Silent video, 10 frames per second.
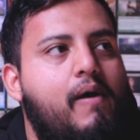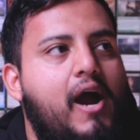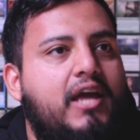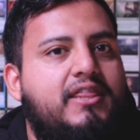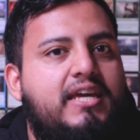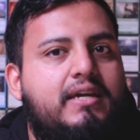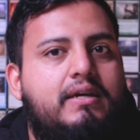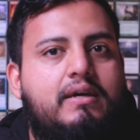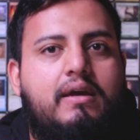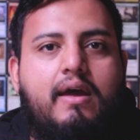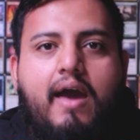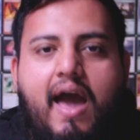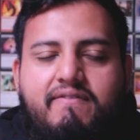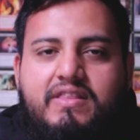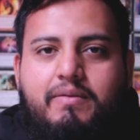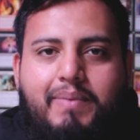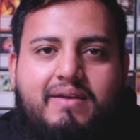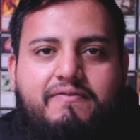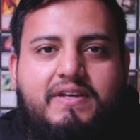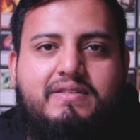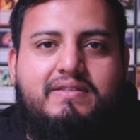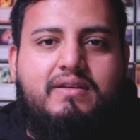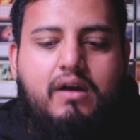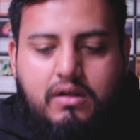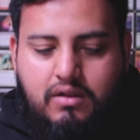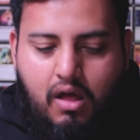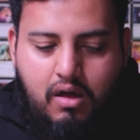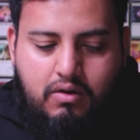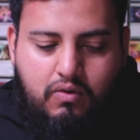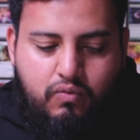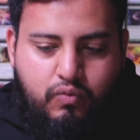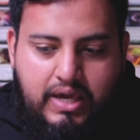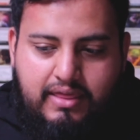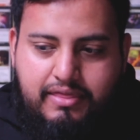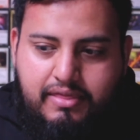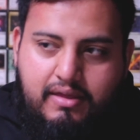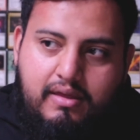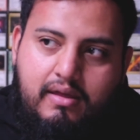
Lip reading: I think having the benefits along with